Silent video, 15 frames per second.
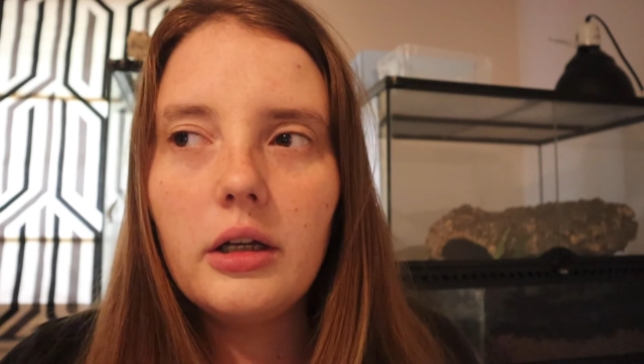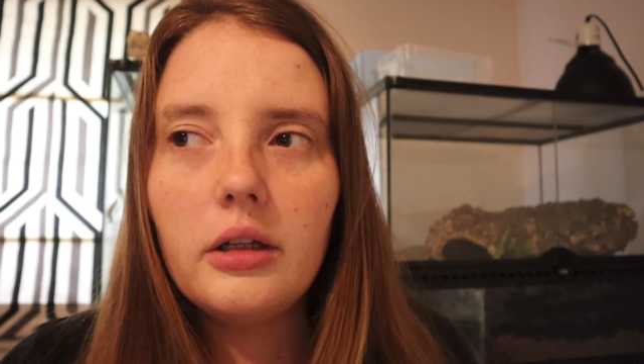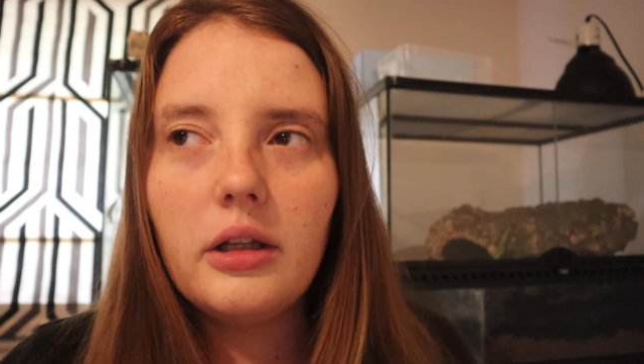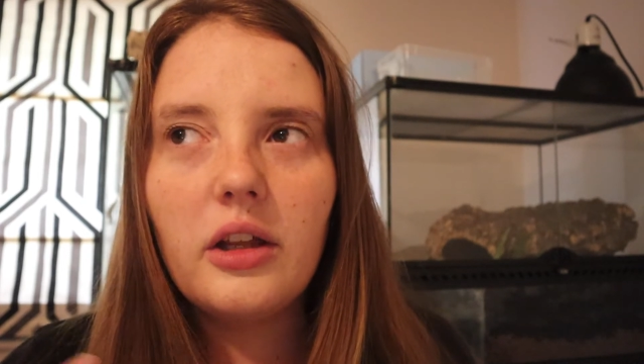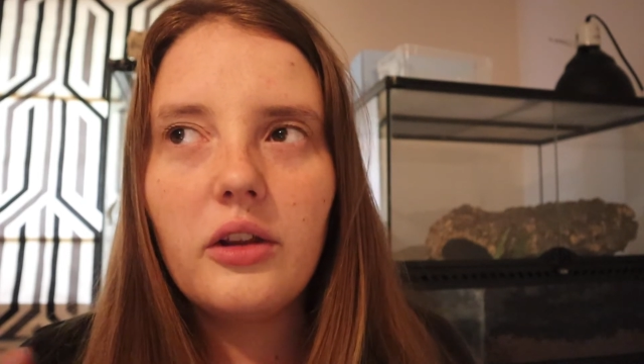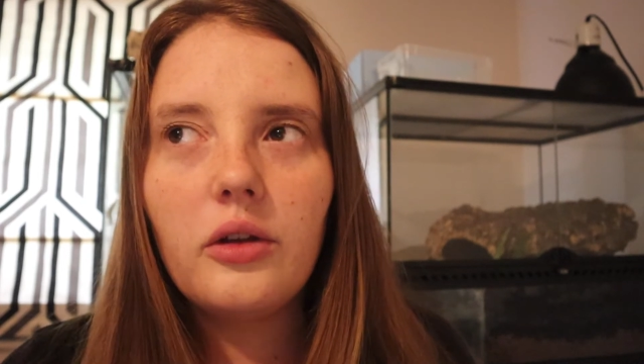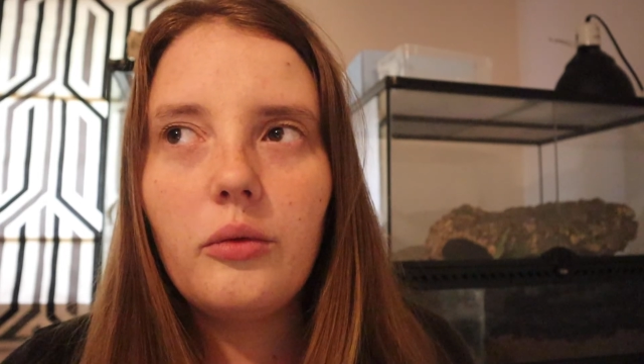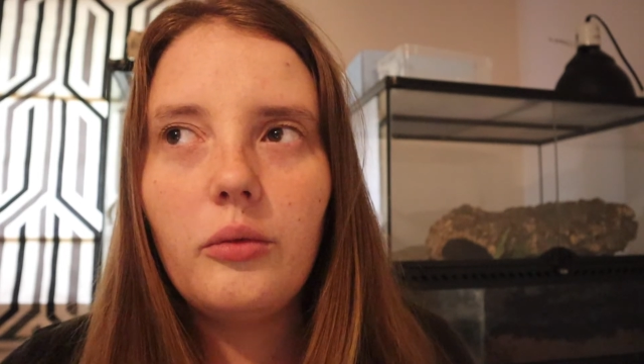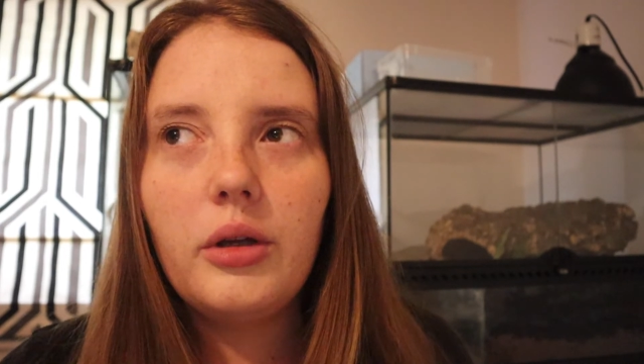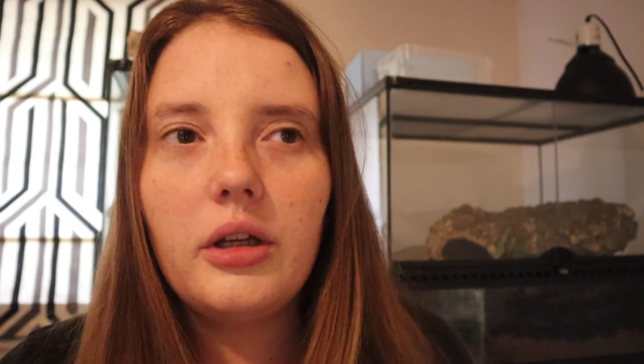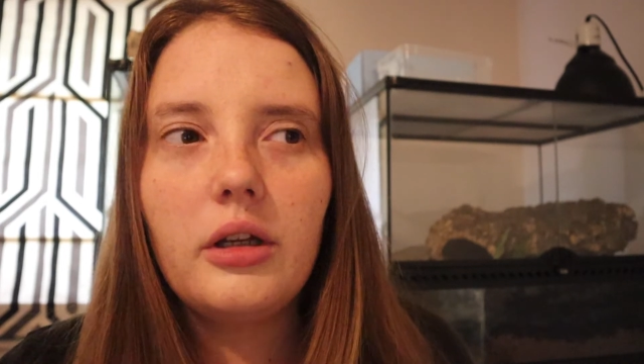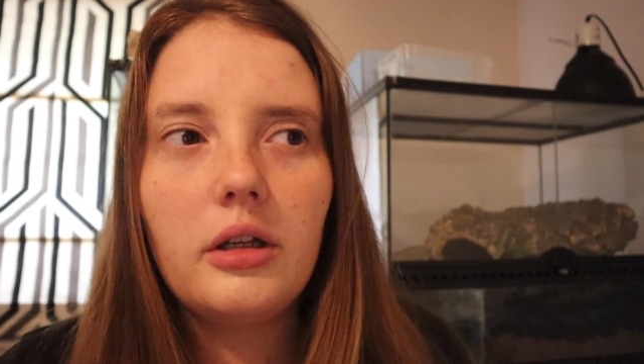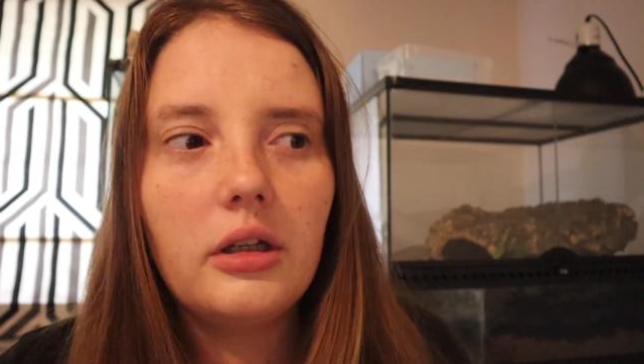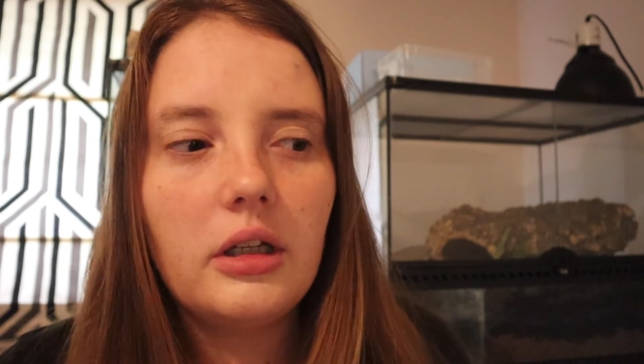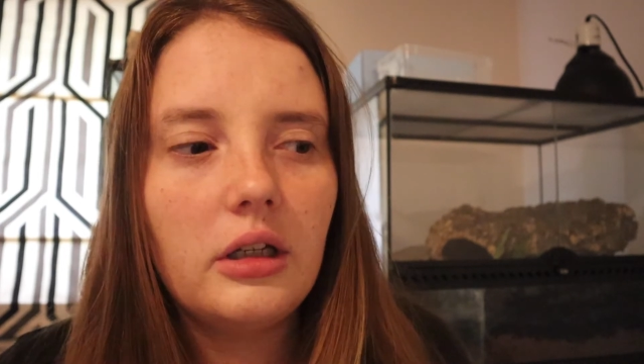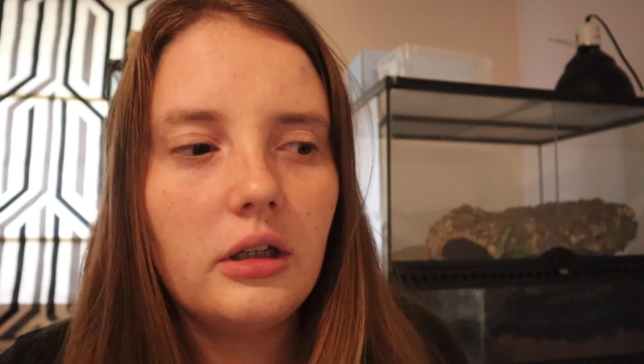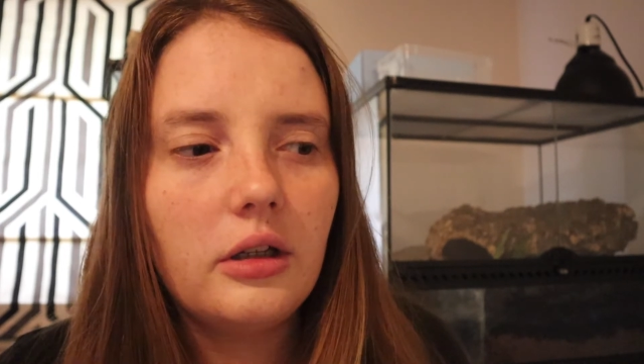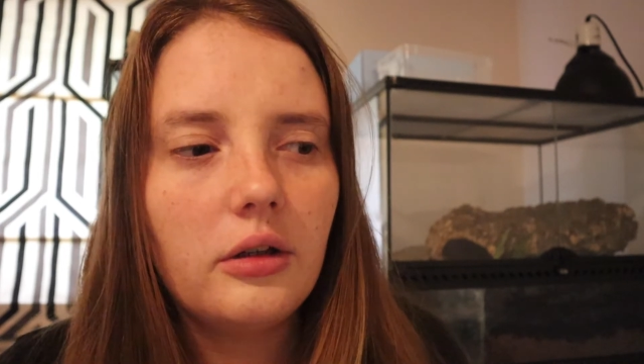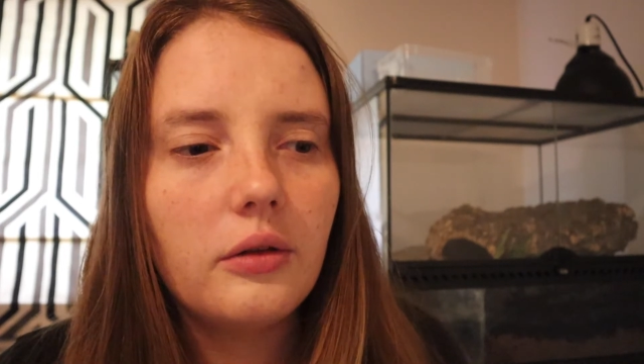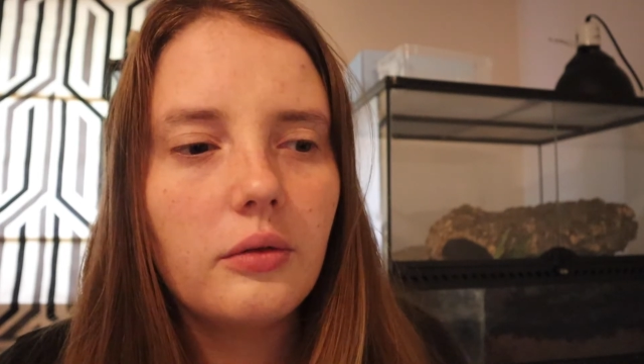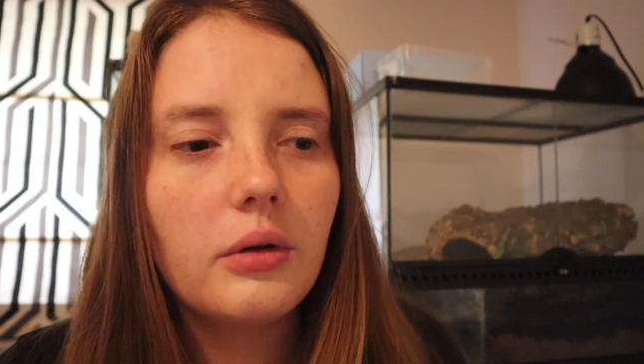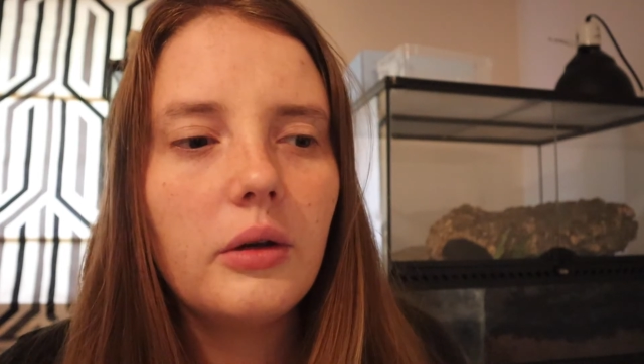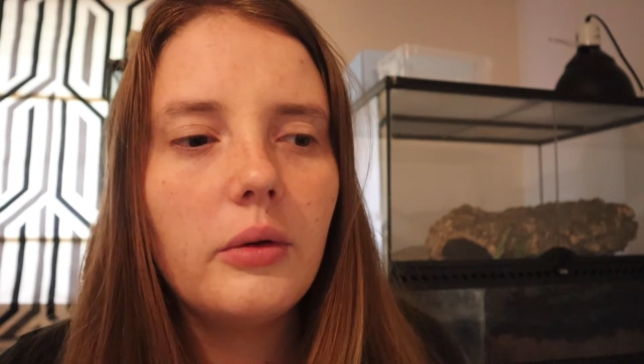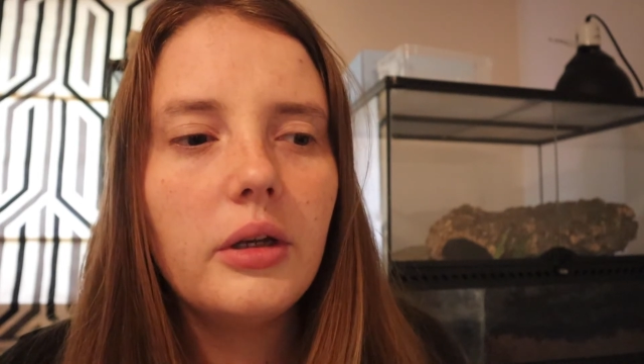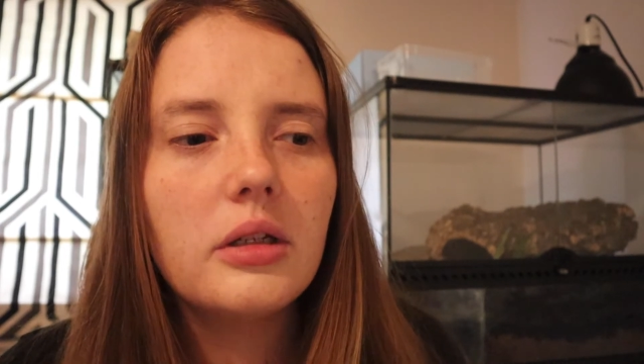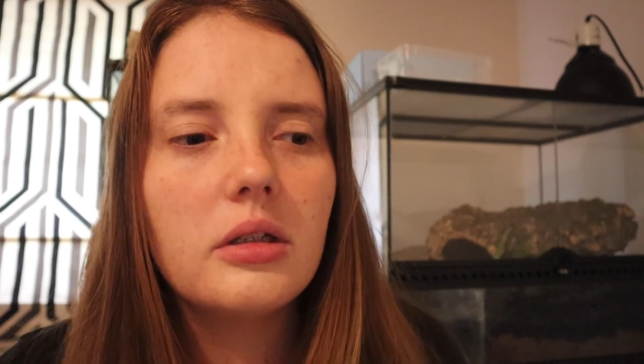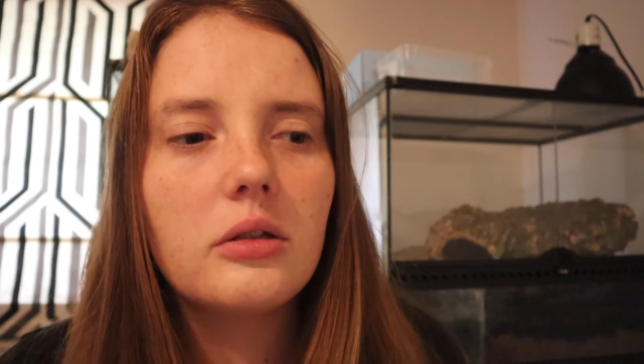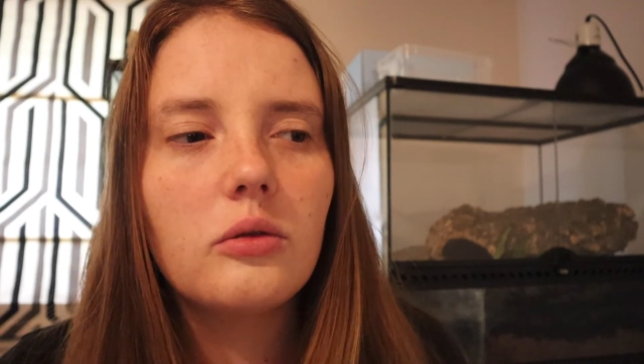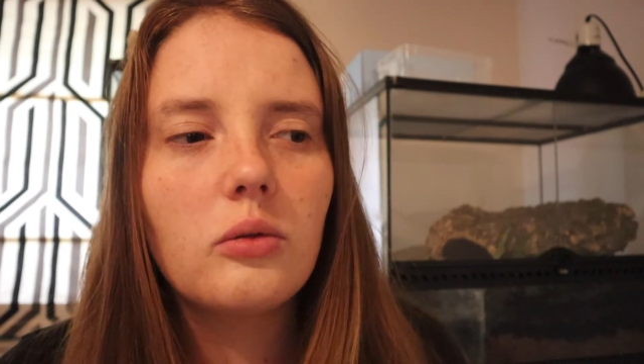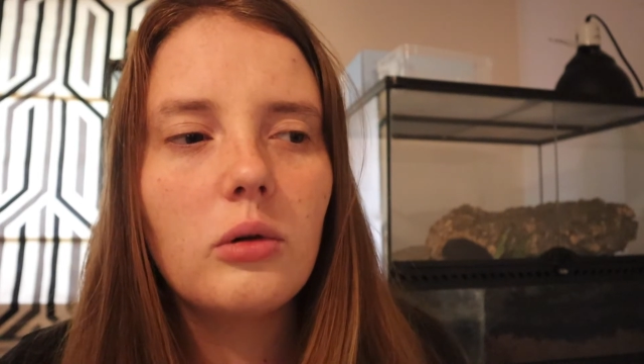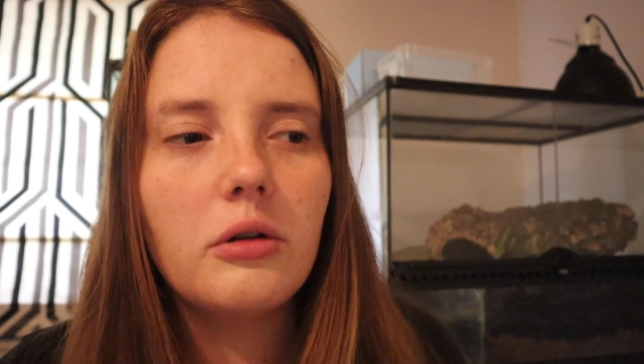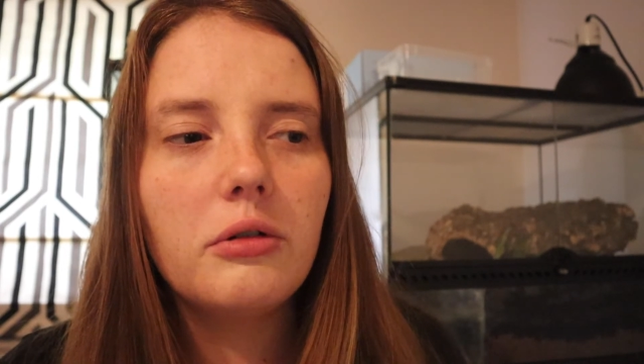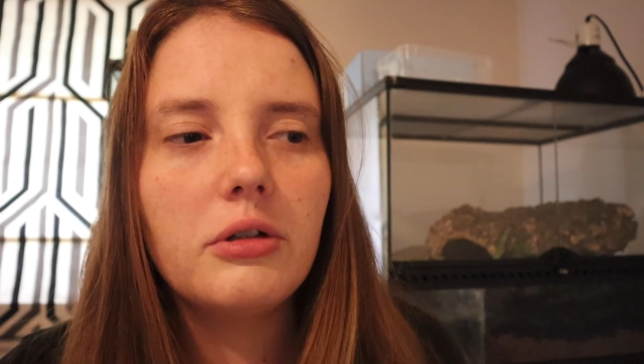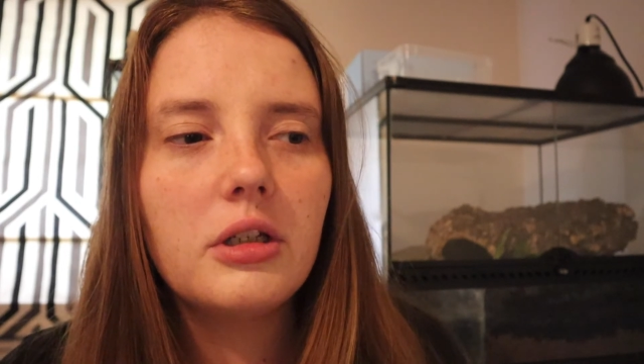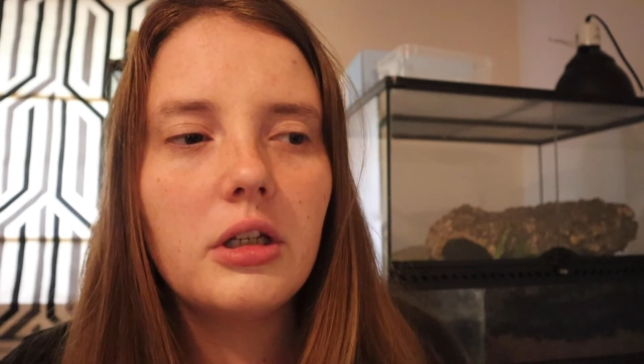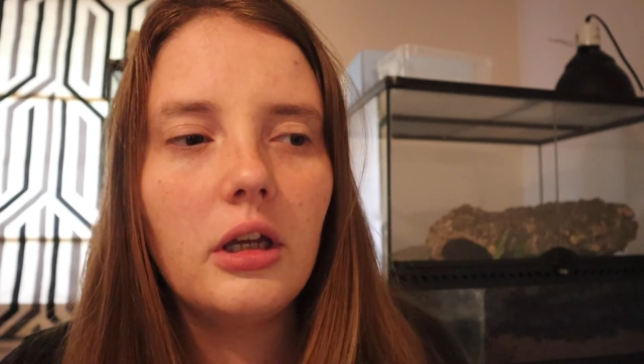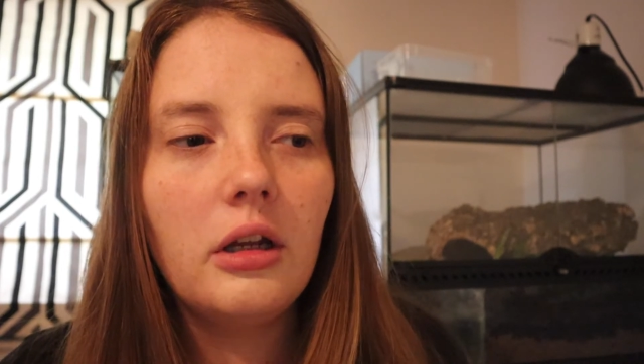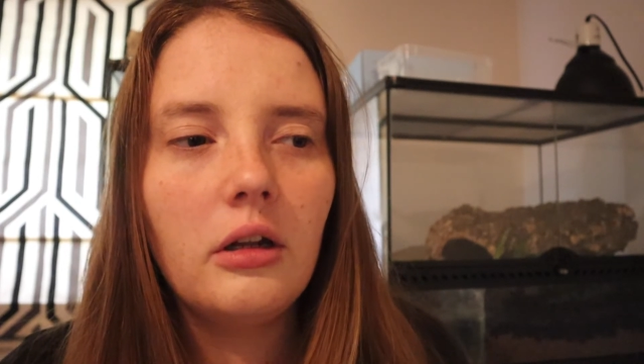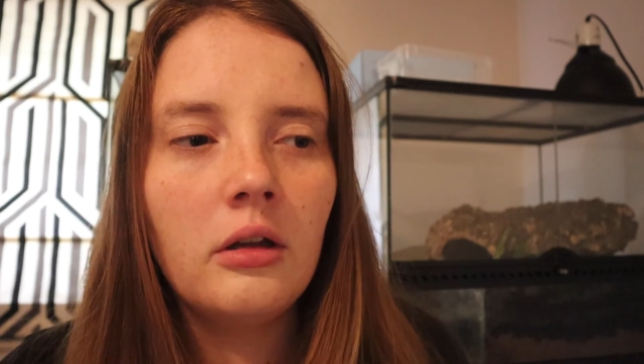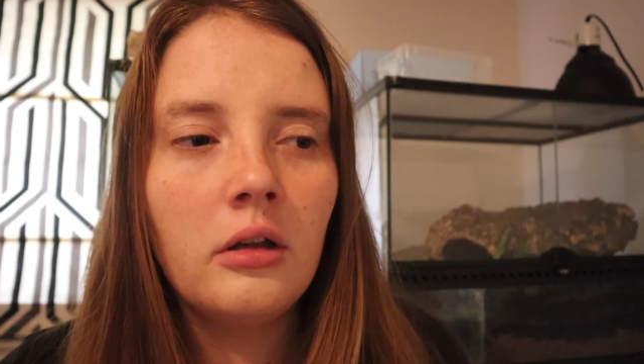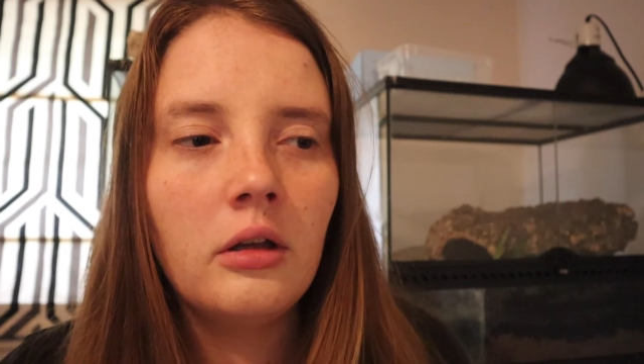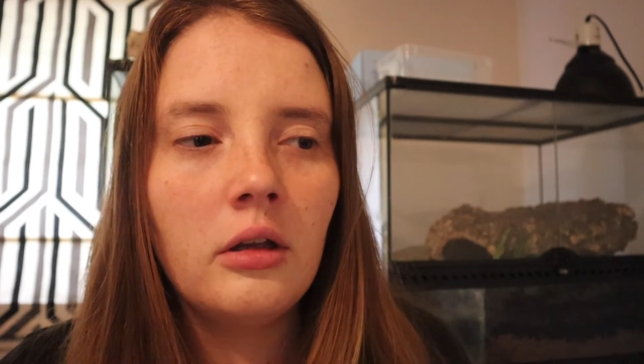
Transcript: now that we're 3 weeks into quarantine.